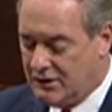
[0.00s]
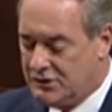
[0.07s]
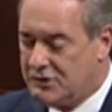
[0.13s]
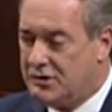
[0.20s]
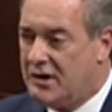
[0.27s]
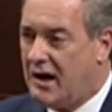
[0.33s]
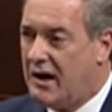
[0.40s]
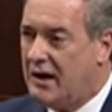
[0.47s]

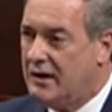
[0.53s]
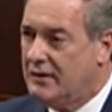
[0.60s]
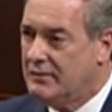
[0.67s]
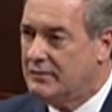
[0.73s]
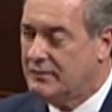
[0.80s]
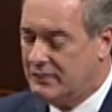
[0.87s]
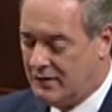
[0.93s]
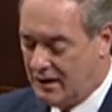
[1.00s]
Today,
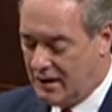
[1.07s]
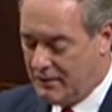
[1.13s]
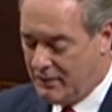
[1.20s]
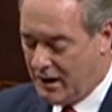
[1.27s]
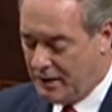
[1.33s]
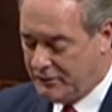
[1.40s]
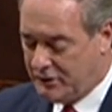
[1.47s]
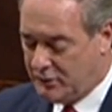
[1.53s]
I'm
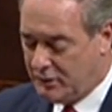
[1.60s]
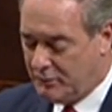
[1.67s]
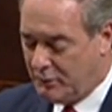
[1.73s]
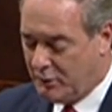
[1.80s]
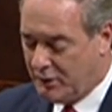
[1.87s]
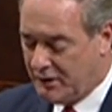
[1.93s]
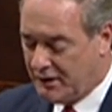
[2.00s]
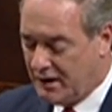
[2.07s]
happy to
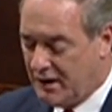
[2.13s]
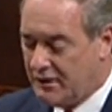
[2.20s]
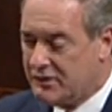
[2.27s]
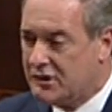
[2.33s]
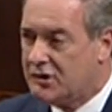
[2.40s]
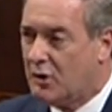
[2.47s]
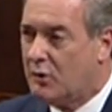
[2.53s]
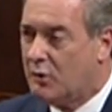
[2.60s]
report
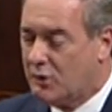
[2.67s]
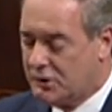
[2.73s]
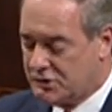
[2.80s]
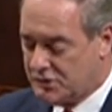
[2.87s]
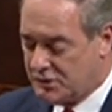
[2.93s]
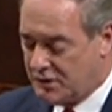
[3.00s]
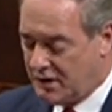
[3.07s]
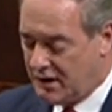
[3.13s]
that the
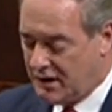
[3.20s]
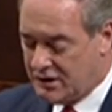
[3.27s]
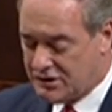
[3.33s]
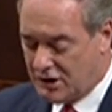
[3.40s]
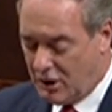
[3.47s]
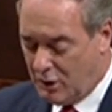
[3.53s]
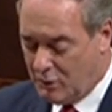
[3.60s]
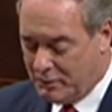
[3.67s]
orchard is
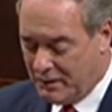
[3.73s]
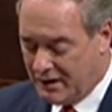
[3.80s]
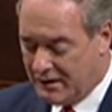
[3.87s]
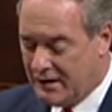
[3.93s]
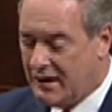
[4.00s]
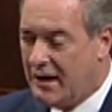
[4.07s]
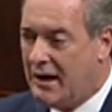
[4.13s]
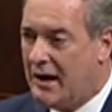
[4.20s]
open